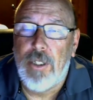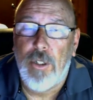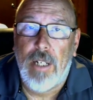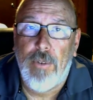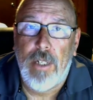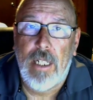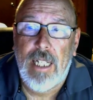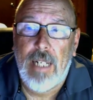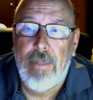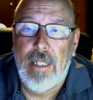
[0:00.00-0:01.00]
you only have one
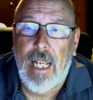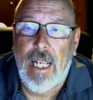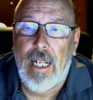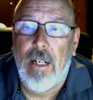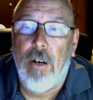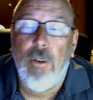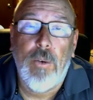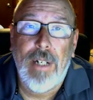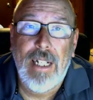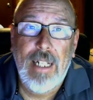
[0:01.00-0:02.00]
attempt
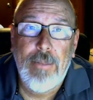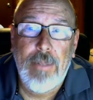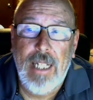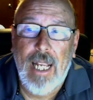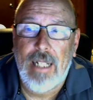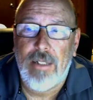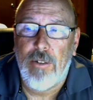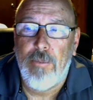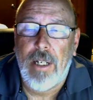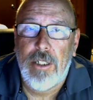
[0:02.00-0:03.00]
to take it, so
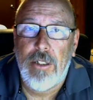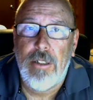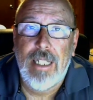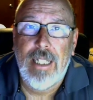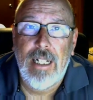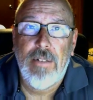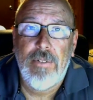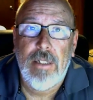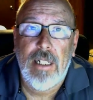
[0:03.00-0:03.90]
make sure you set enough